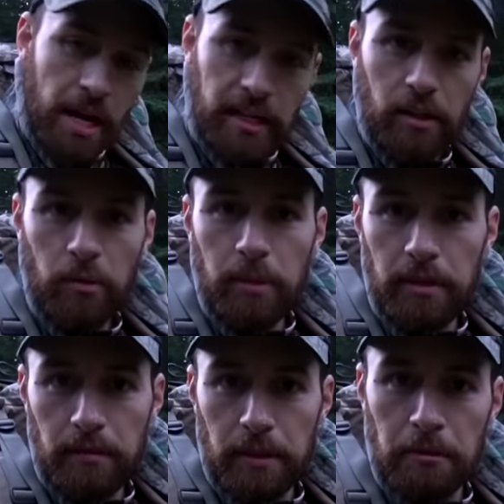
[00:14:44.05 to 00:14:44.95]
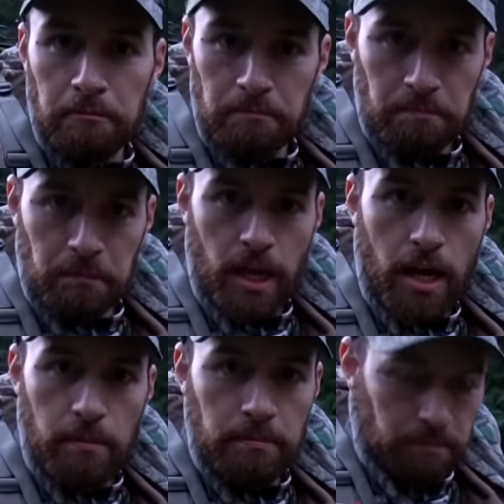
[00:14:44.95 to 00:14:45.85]
Had a little bit of a
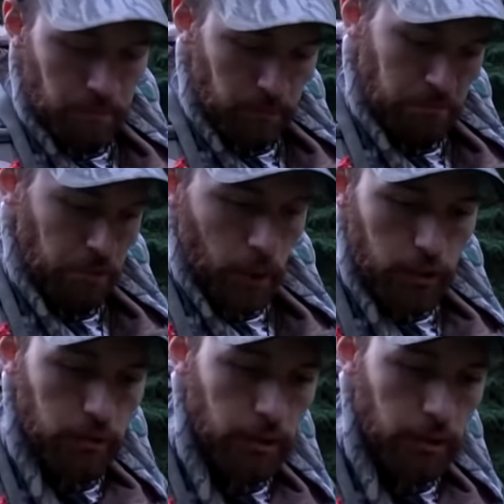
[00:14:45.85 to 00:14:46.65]
time crossing